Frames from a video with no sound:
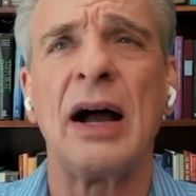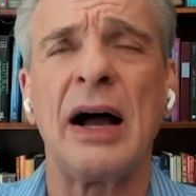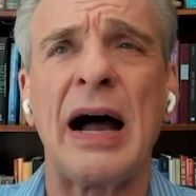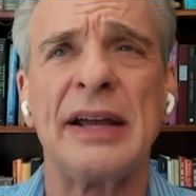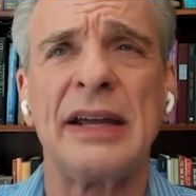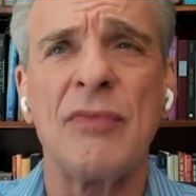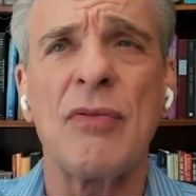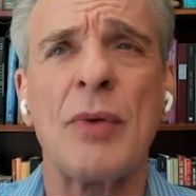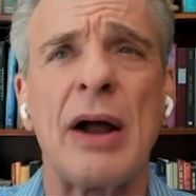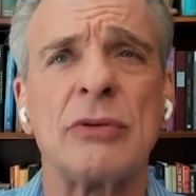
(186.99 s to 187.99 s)
I give
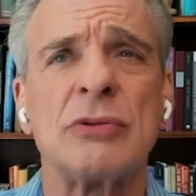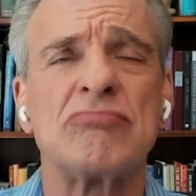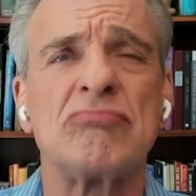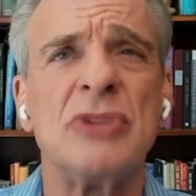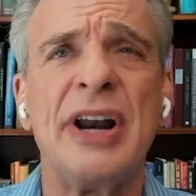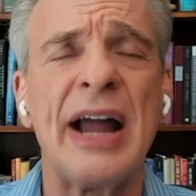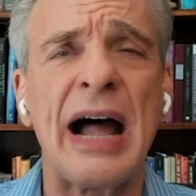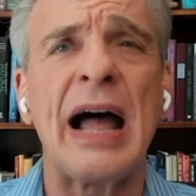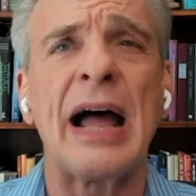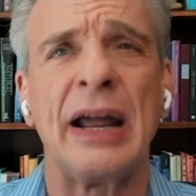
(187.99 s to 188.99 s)
around
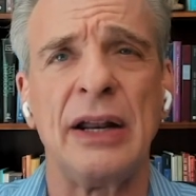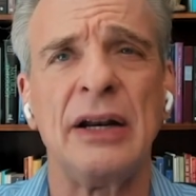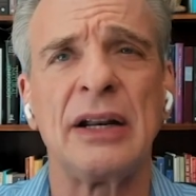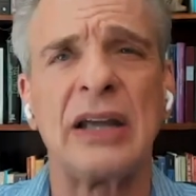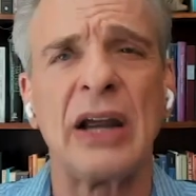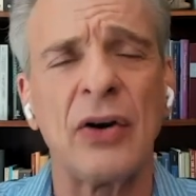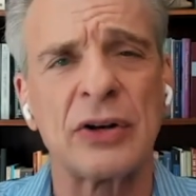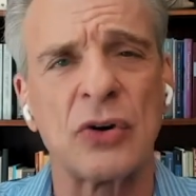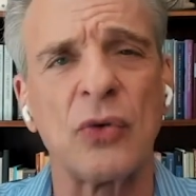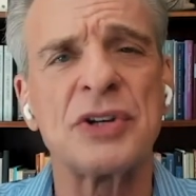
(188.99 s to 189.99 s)
nine
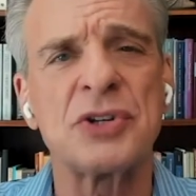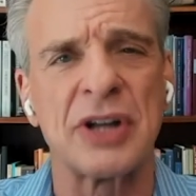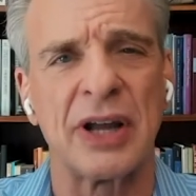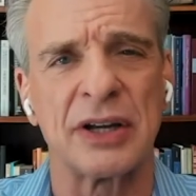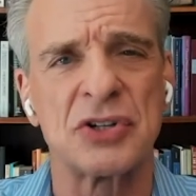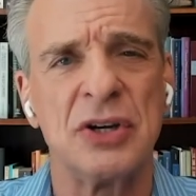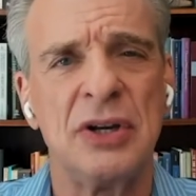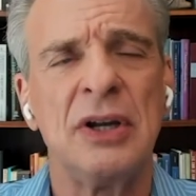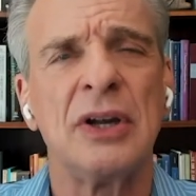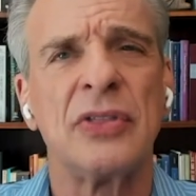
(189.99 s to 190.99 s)
characteristics
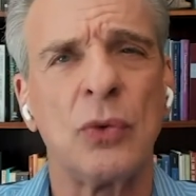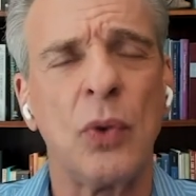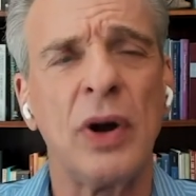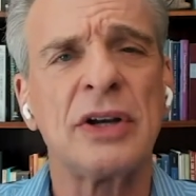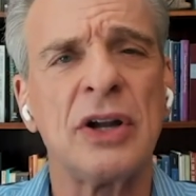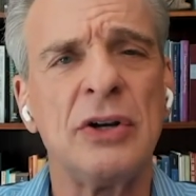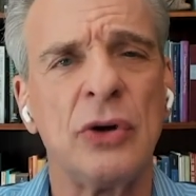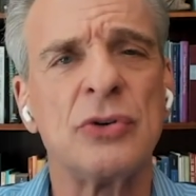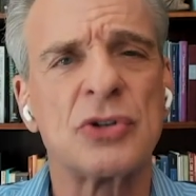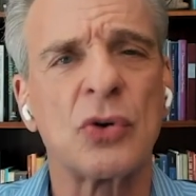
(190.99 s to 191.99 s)
that one can
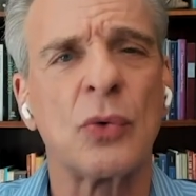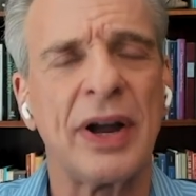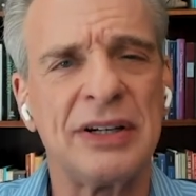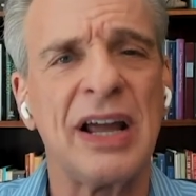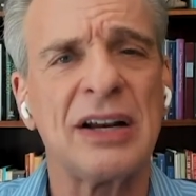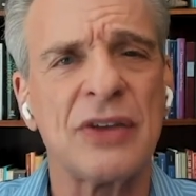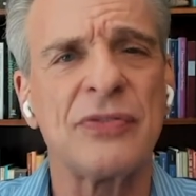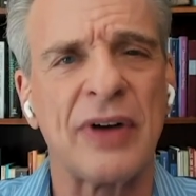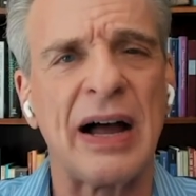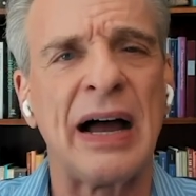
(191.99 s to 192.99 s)
use to
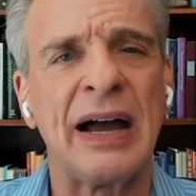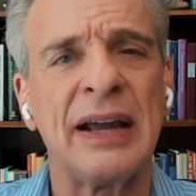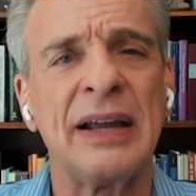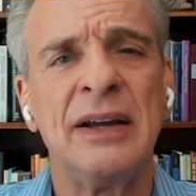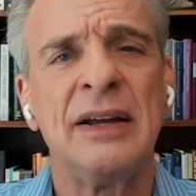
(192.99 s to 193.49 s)
identify